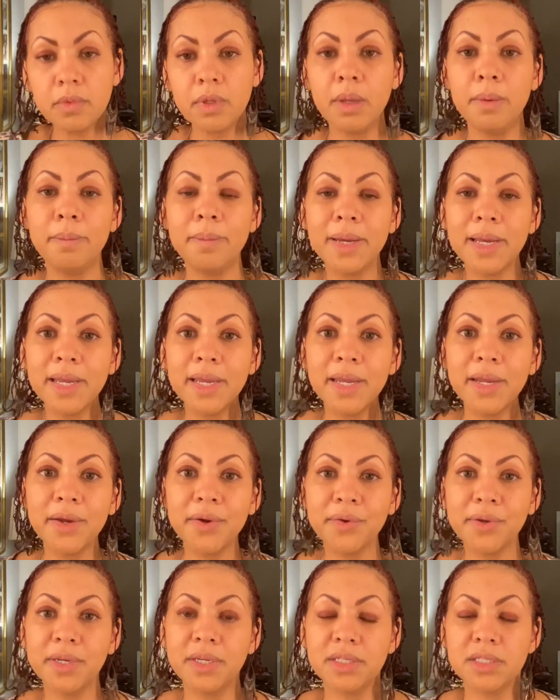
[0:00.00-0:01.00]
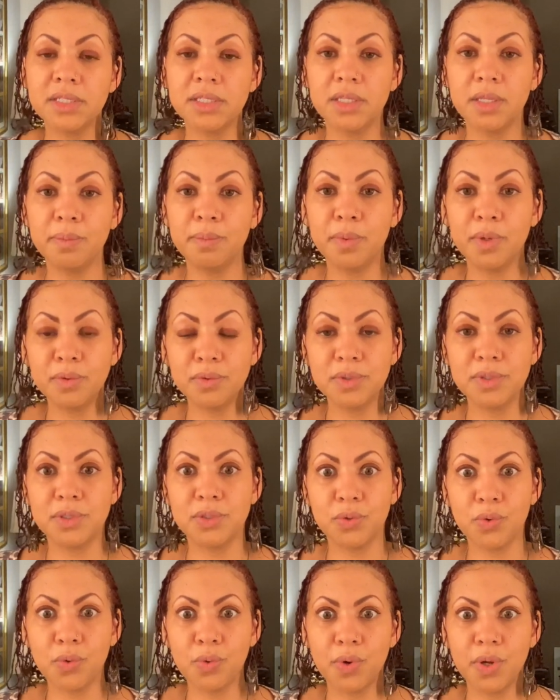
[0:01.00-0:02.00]
My hair gets the
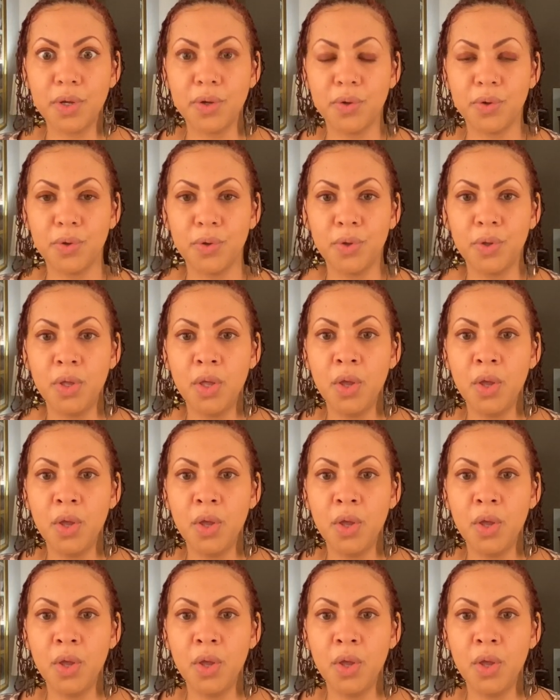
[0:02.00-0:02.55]
most oil